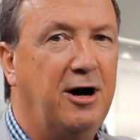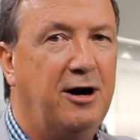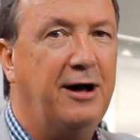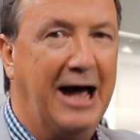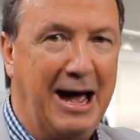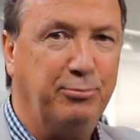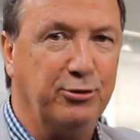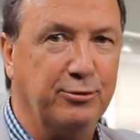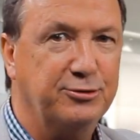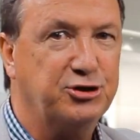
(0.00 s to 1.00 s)
our
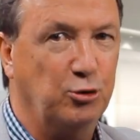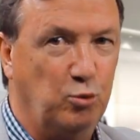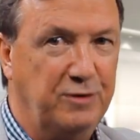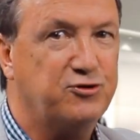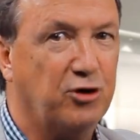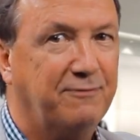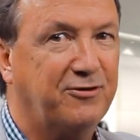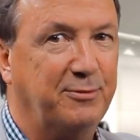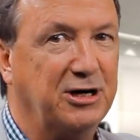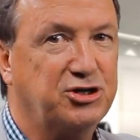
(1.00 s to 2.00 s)
apples that we've dropped
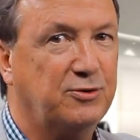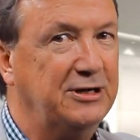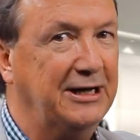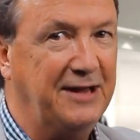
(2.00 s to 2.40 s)
from our tree,